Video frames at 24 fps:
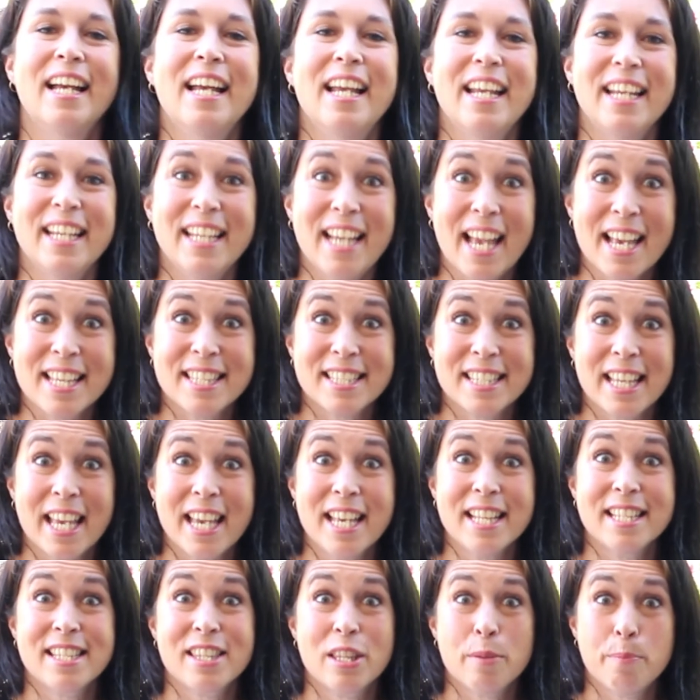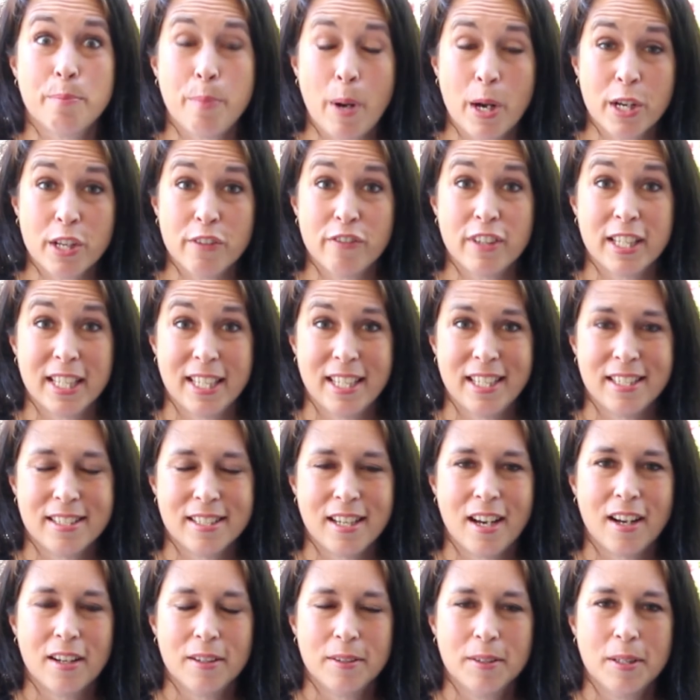Yes, it's the Bhagavad
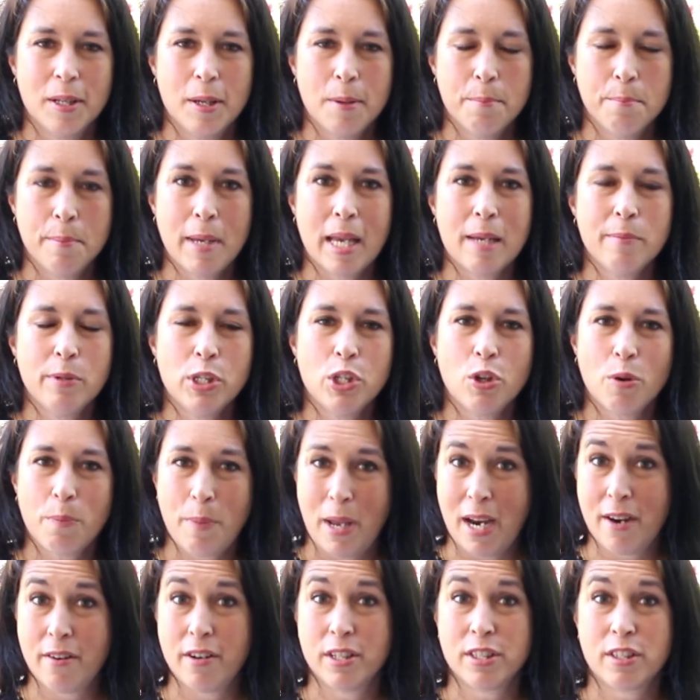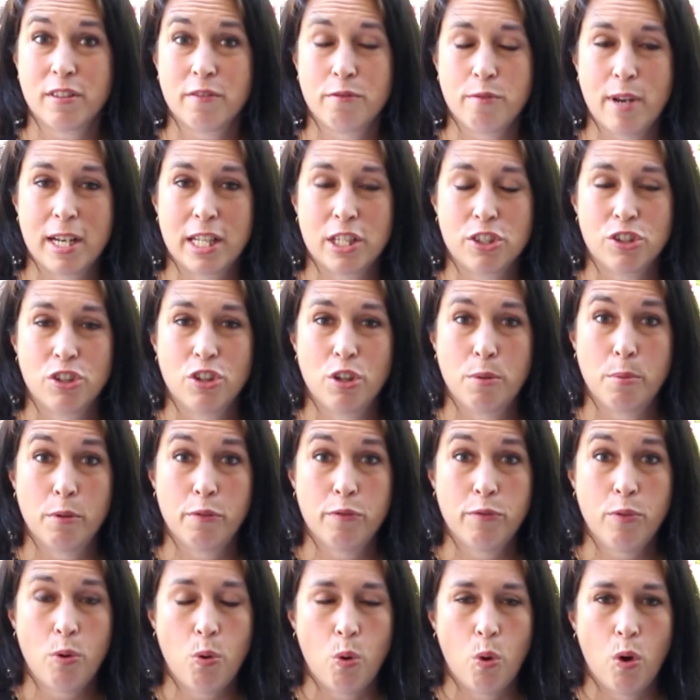Gita. Maybe your parents have read it to you
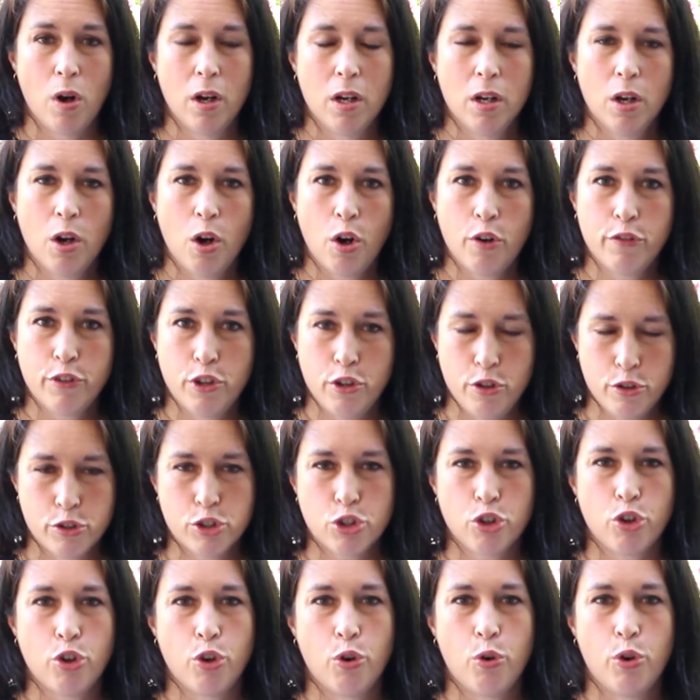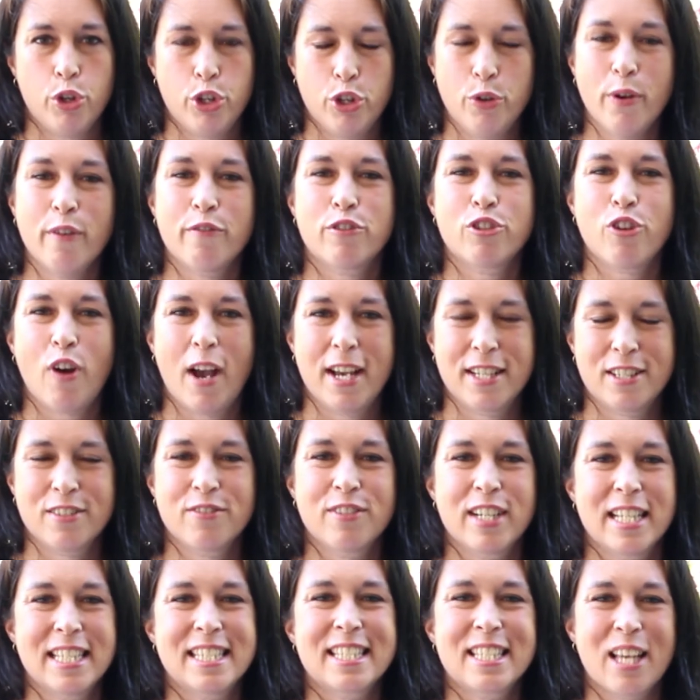before, or you have tried to
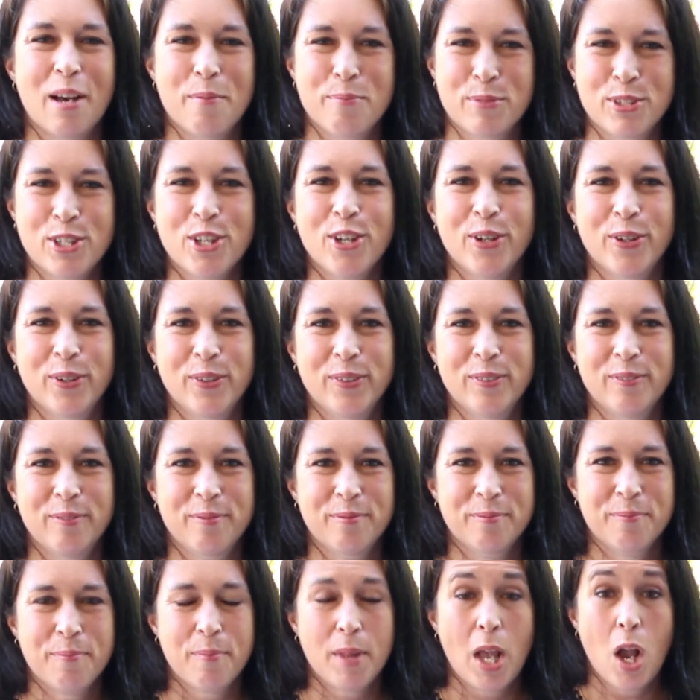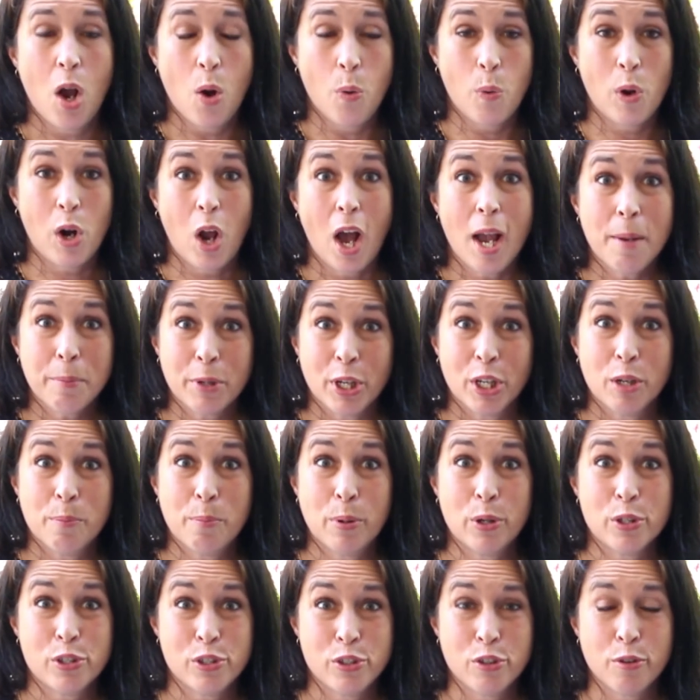read some too. Well, I'm going to
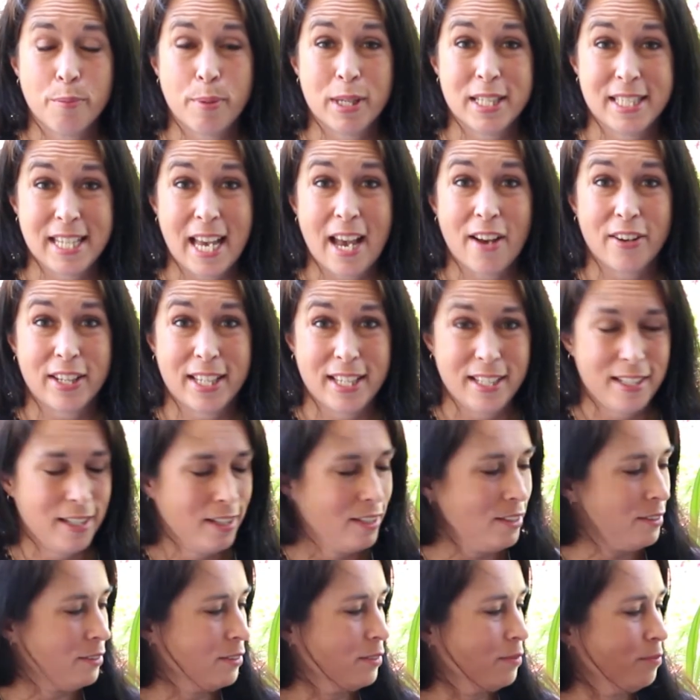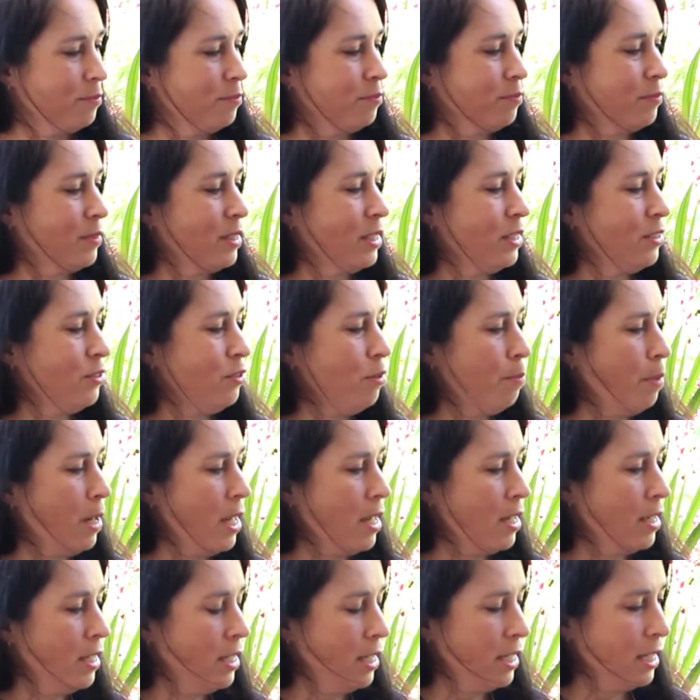put Suba down here. Suba,
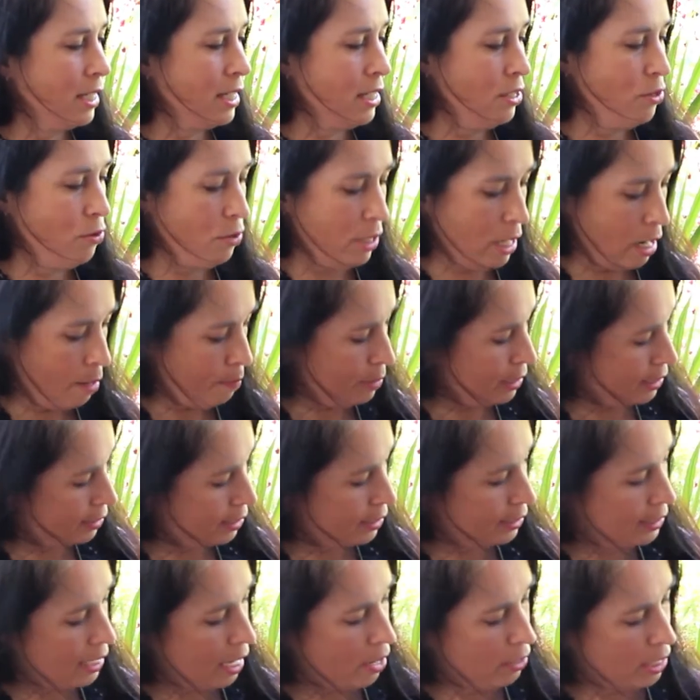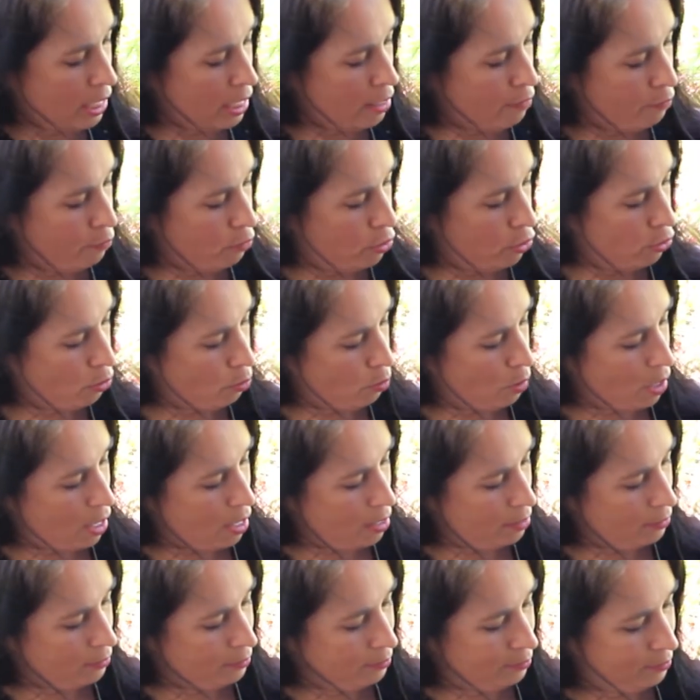can you come and sit down here for a little
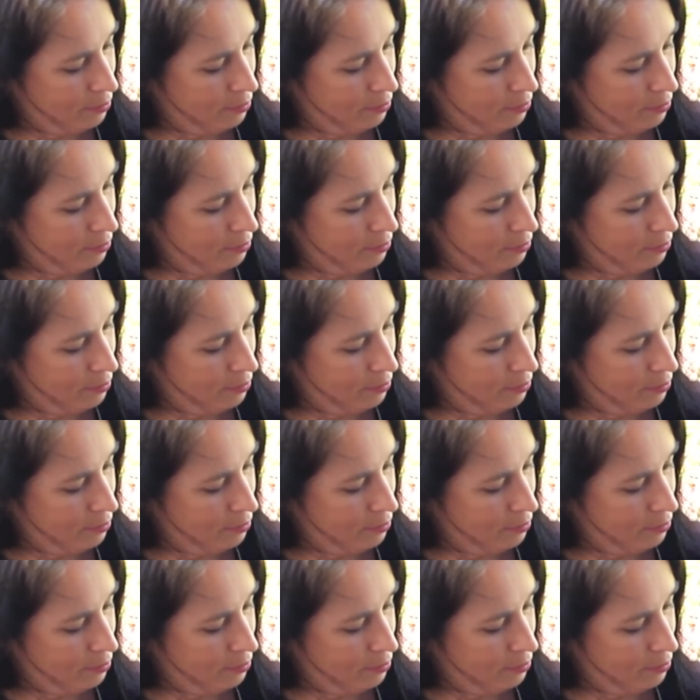while?